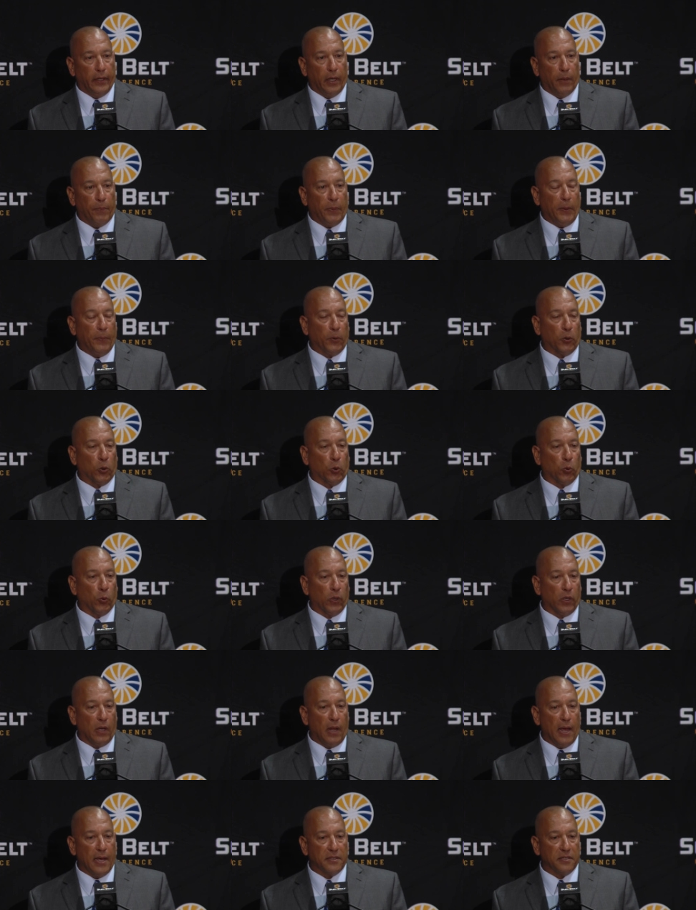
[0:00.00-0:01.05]
and people are
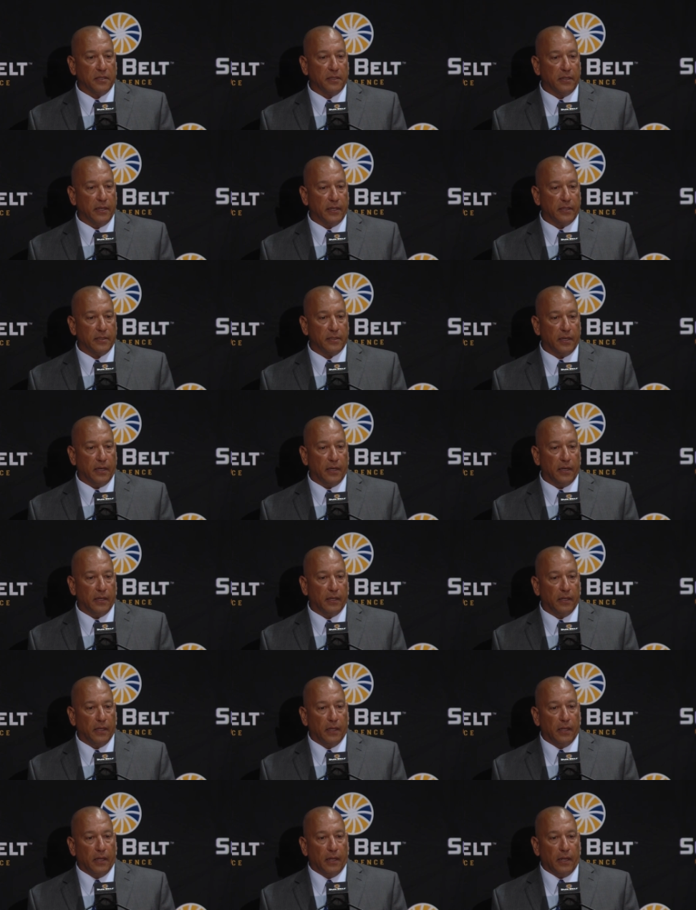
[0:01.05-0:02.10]
realizing that uh,
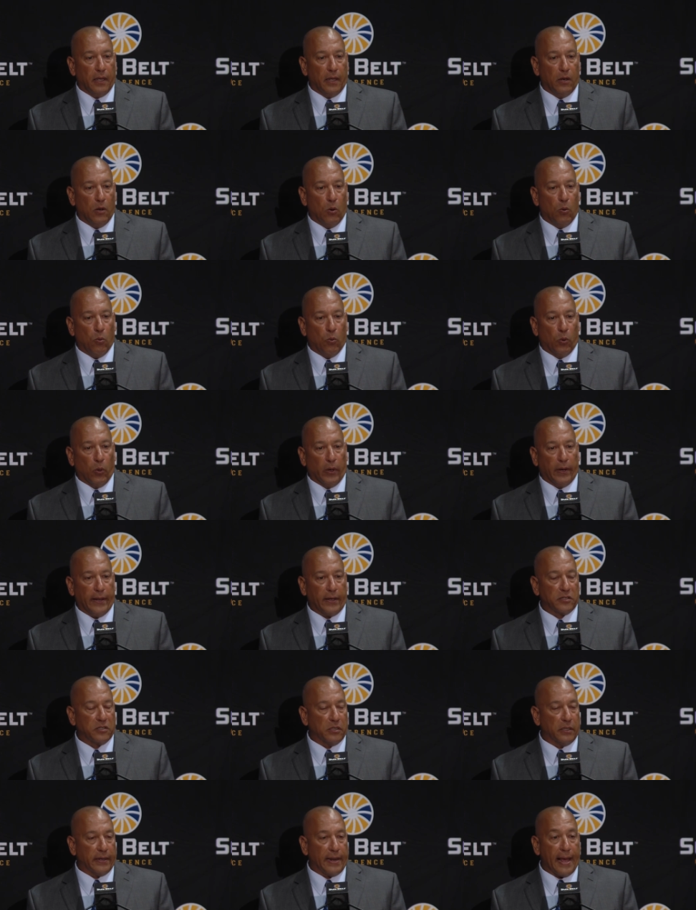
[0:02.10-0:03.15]
you know we're an
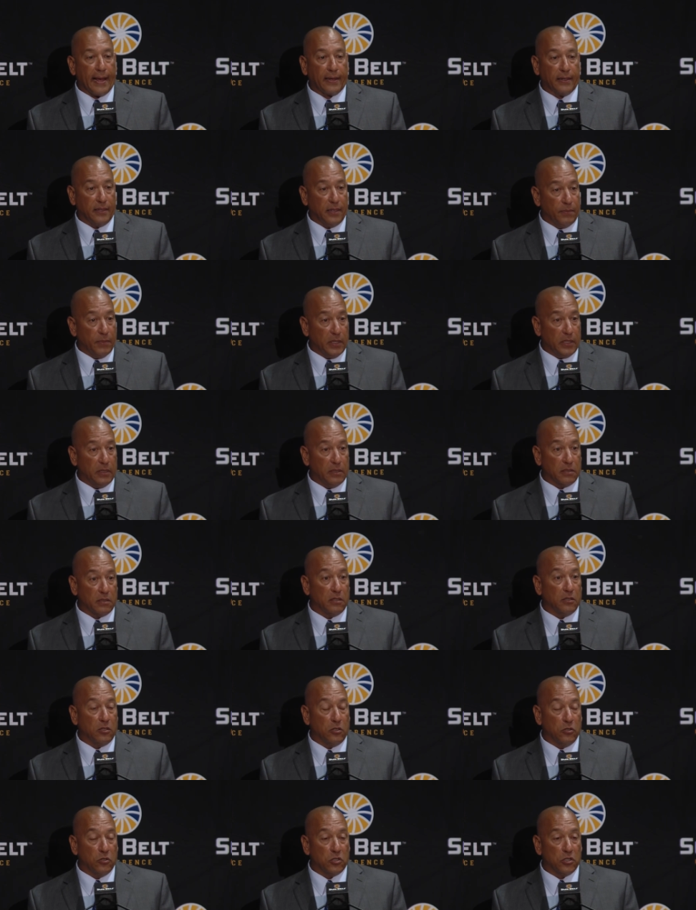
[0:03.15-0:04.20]
excellent academic
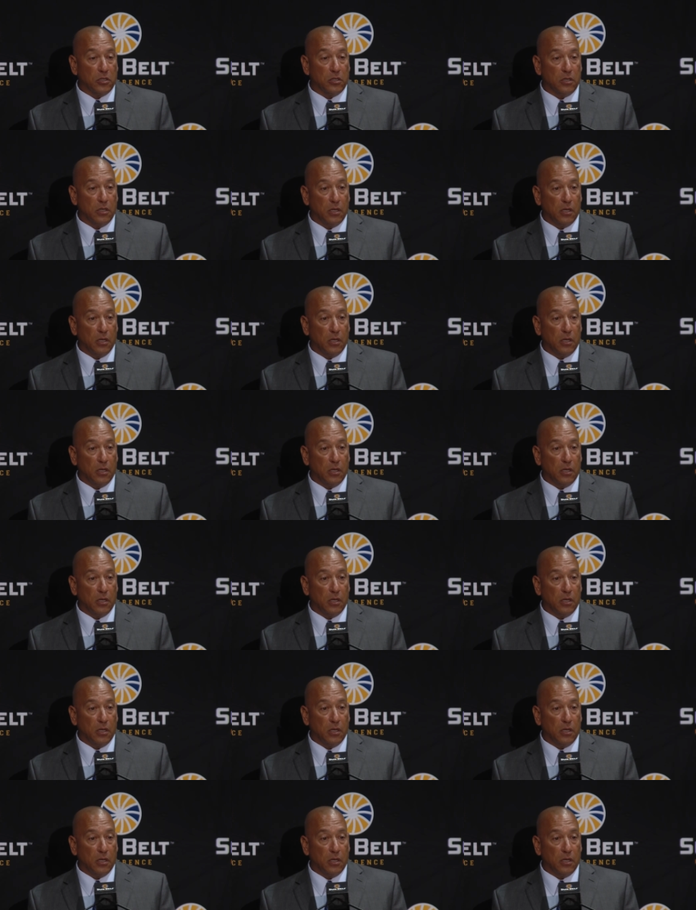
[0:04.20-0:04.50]
institution.